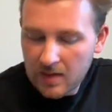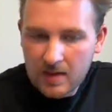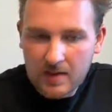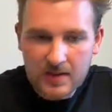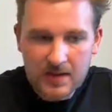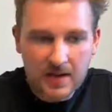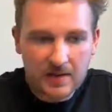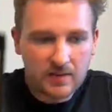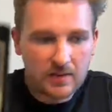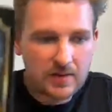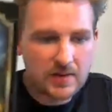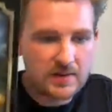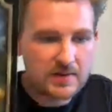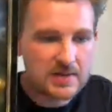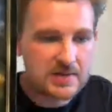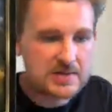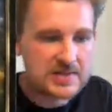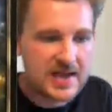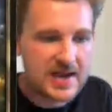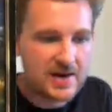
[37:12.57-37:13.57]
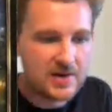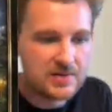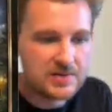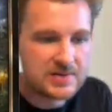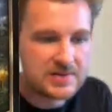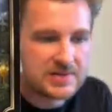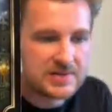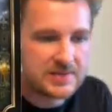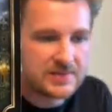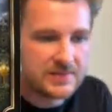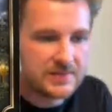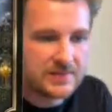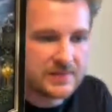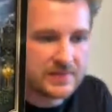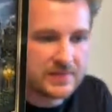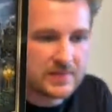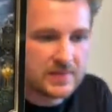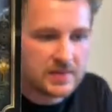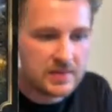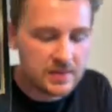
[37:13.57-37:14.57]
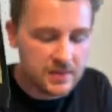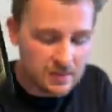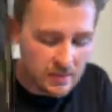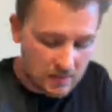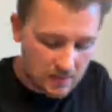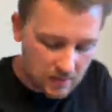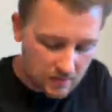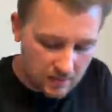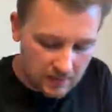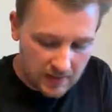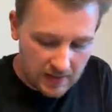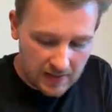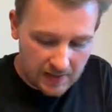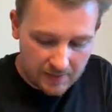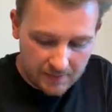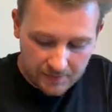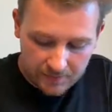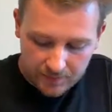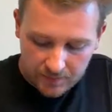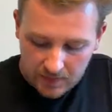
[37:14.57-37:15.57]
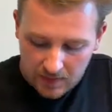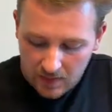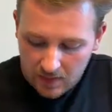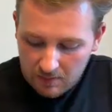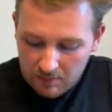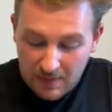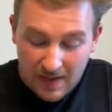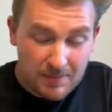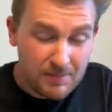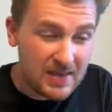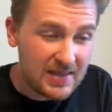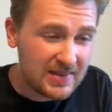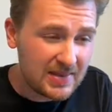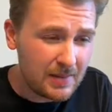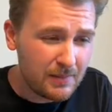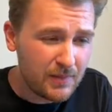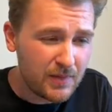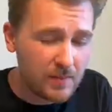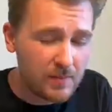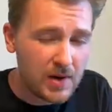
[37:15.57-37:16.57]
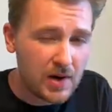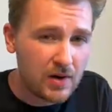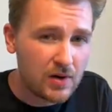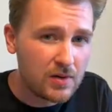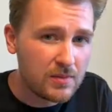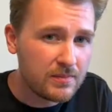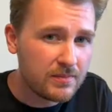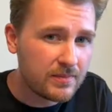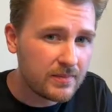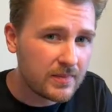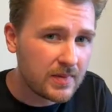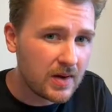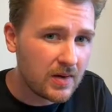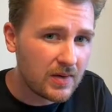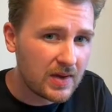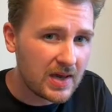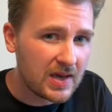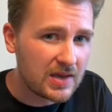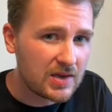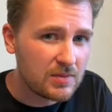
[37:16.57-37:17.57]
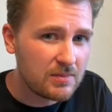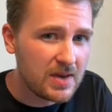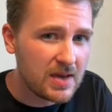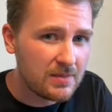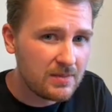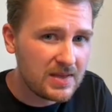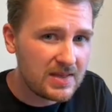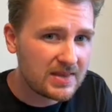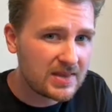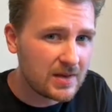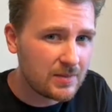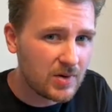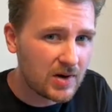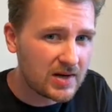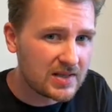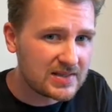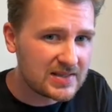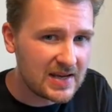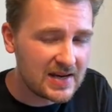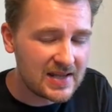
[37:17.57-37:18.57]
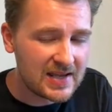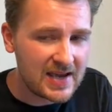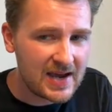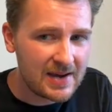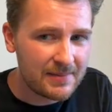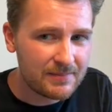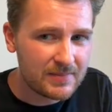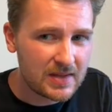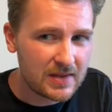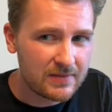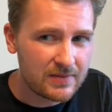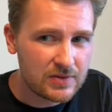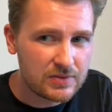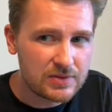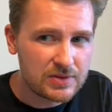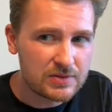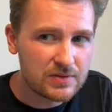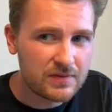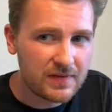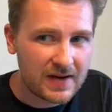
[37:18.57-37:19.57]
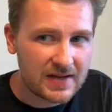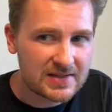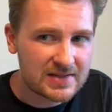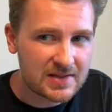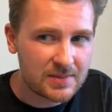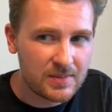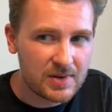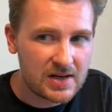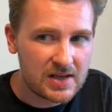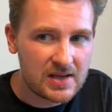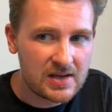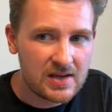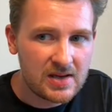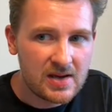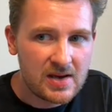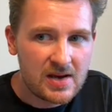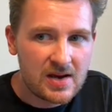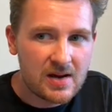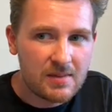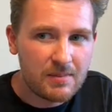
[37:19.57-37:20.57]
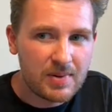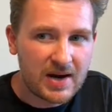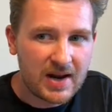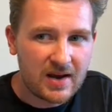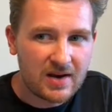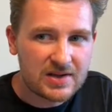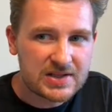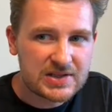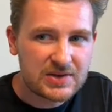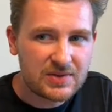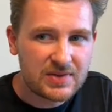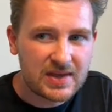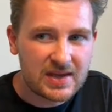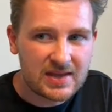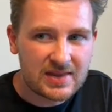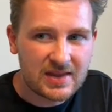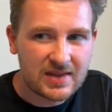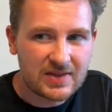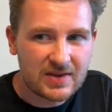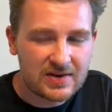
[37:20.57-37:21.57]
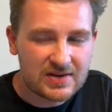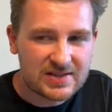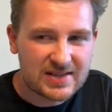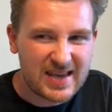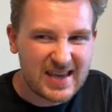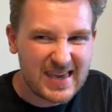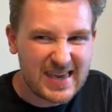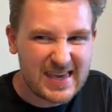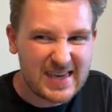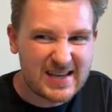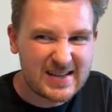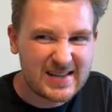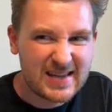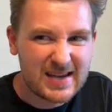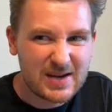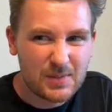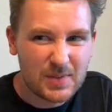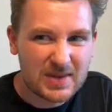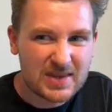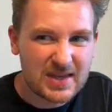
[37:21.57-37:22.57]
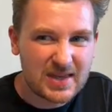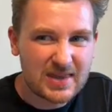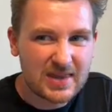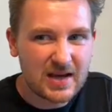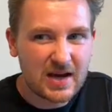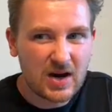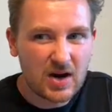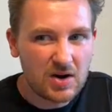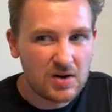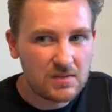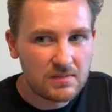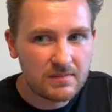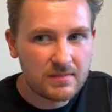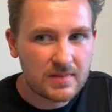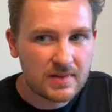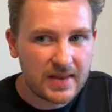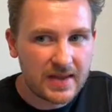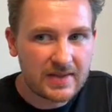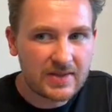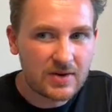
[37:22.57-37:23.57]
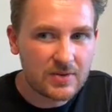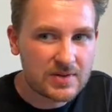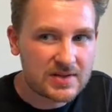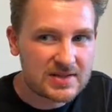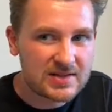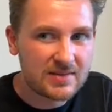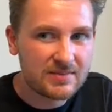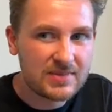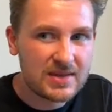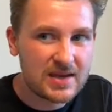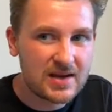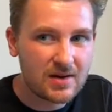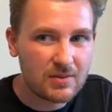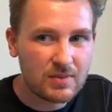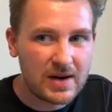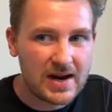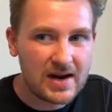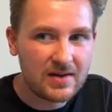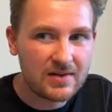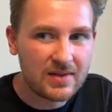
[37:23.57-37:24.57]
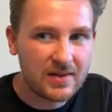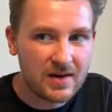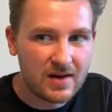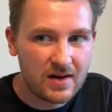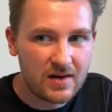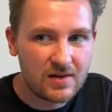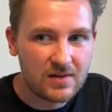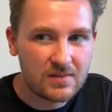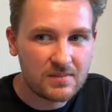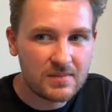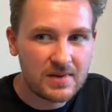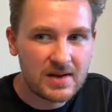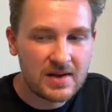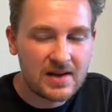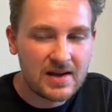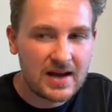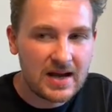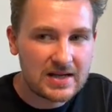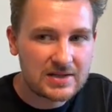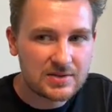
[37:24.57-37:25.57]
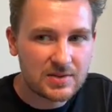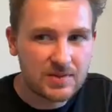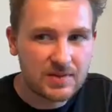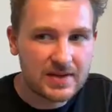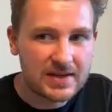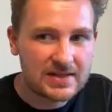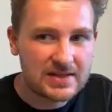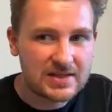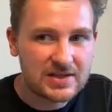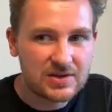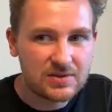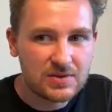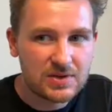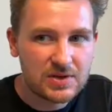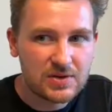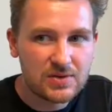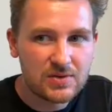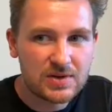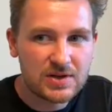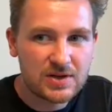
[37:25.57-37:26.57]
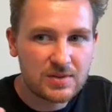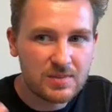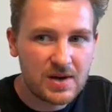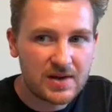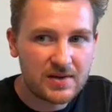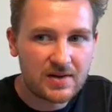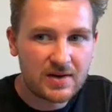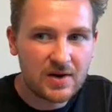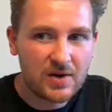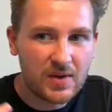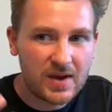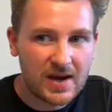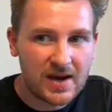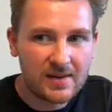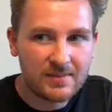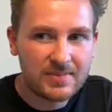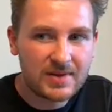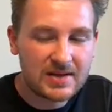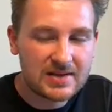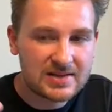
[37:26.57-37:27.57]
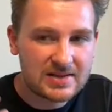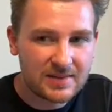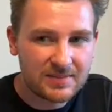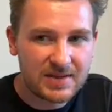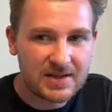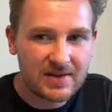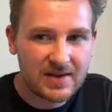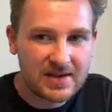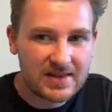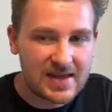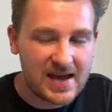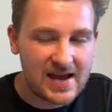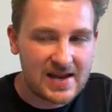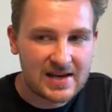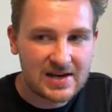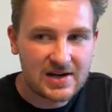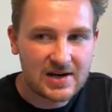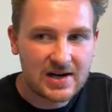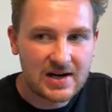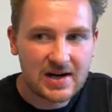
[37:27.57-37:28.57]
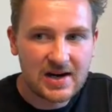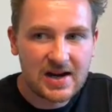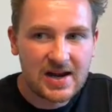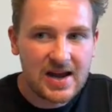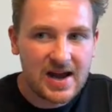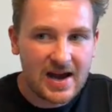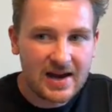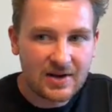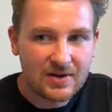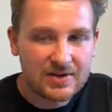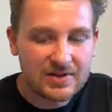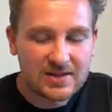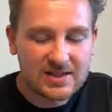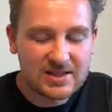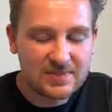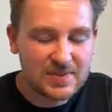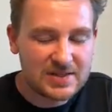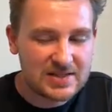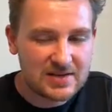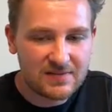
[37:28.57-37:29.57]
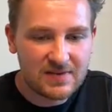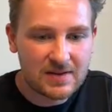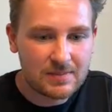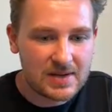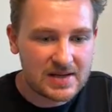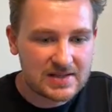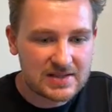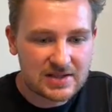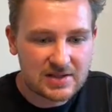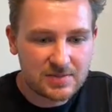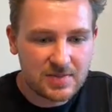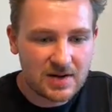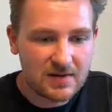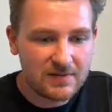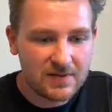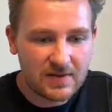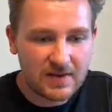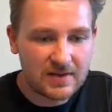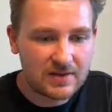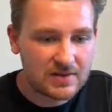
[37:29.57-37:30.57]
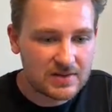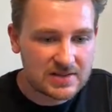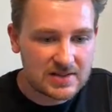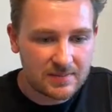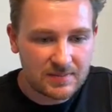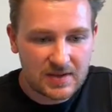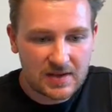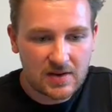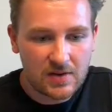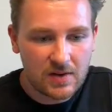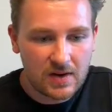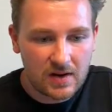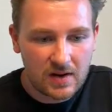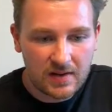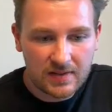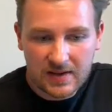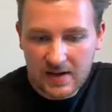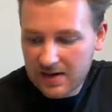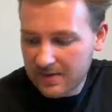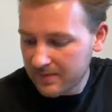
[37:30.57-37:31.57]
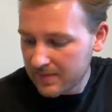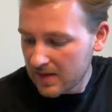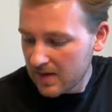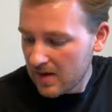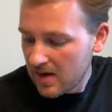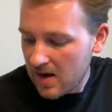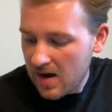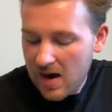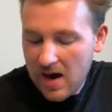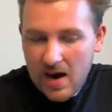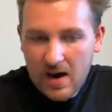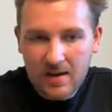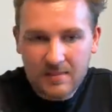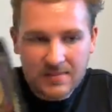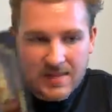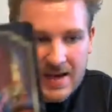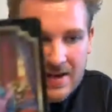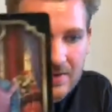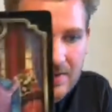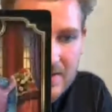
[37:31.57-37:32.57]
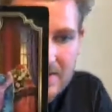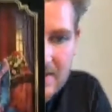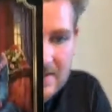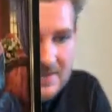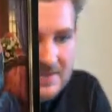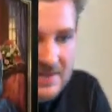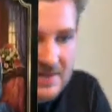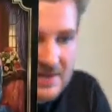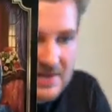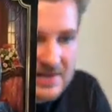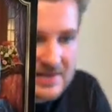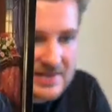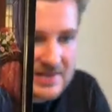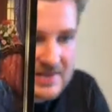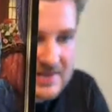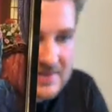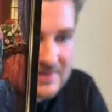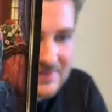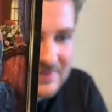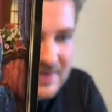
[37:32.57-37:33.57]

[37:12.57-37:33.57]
Yeah, look at this house. Okay. May meet them from home. Okay. You may meet them on a dating app if you do find somebody. But I also think that there's like healing within the home. Like there was something around the home as it relates to you and your mother going up, something like that here. I know it's a specific message, but I feel like there's something going on there. Yeah, look at this. There it is.